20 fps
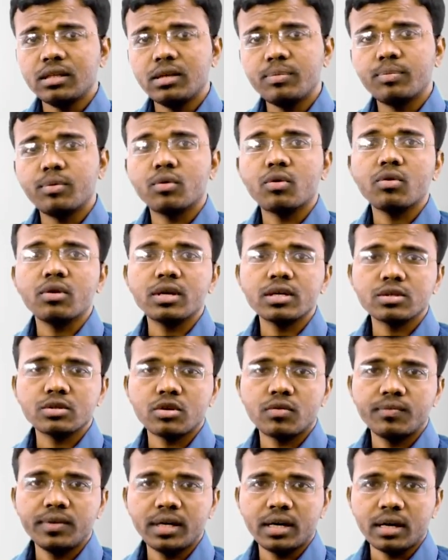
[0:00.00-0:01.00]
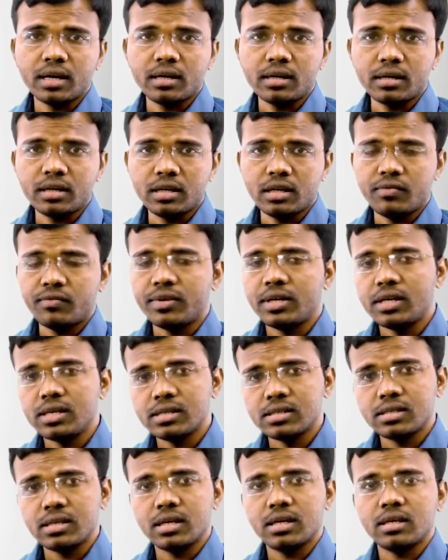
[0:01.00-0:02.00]
the progress of the country if it
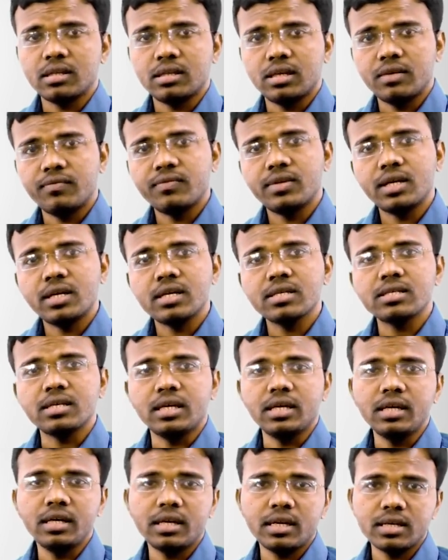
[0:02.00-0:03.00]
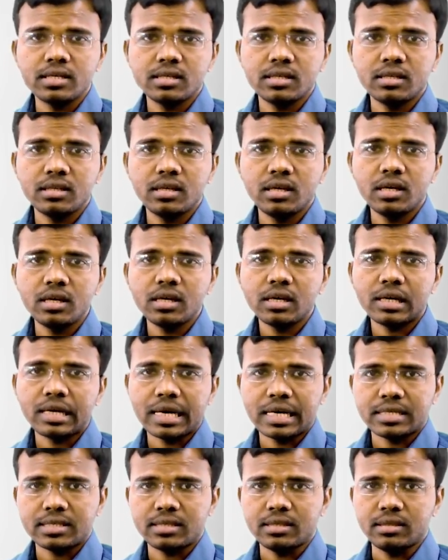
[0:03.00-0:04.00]
is the, if there is increase in the
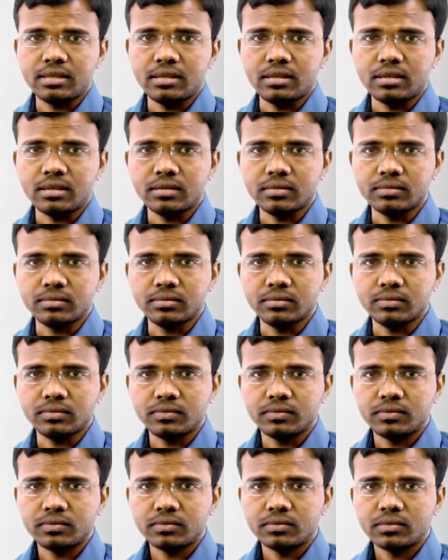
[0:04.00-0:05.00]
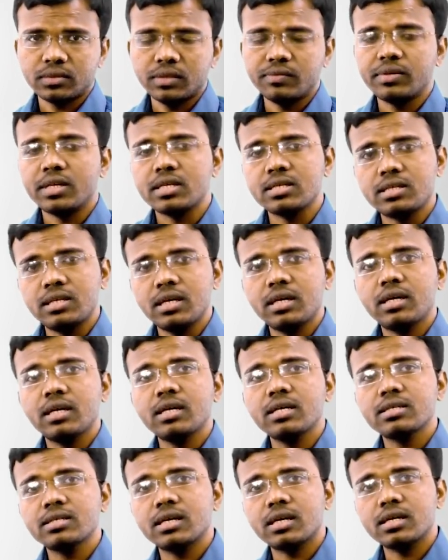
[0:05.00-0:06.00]
national income if there is
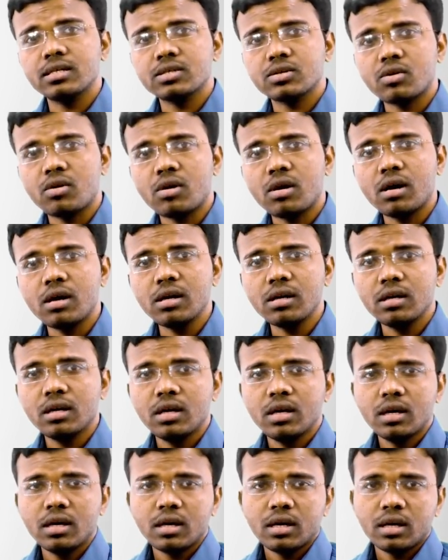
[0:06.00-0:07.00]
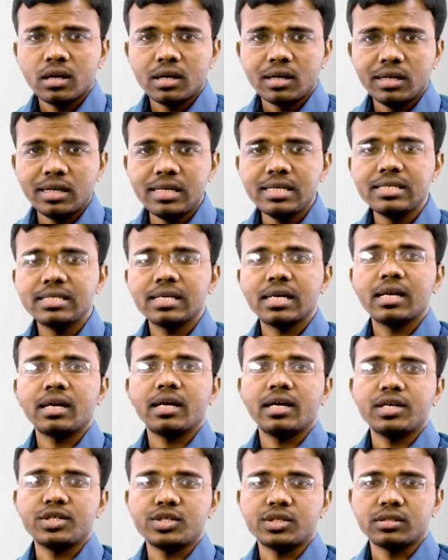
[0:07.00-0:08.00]
decrease there is called
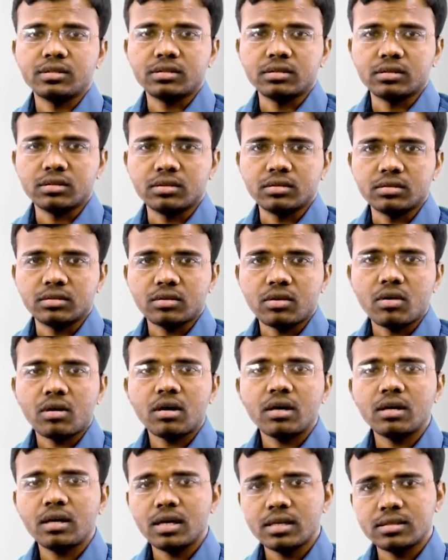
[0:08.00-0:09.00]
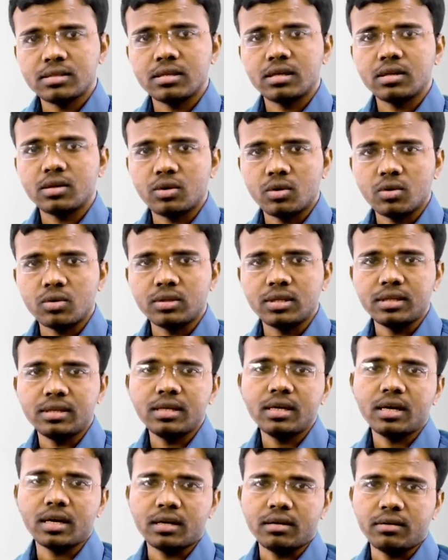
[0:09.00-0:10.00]
deceleration or lesser growth in
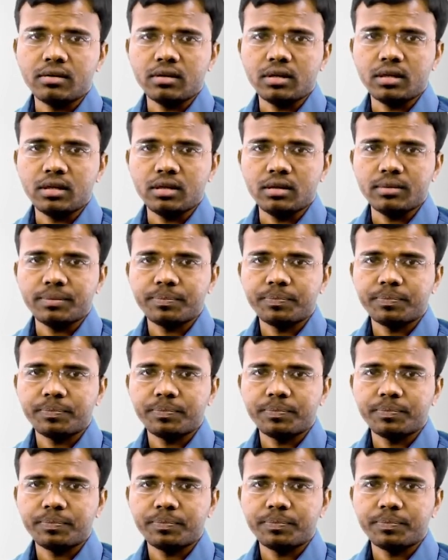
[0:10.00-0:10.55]
the country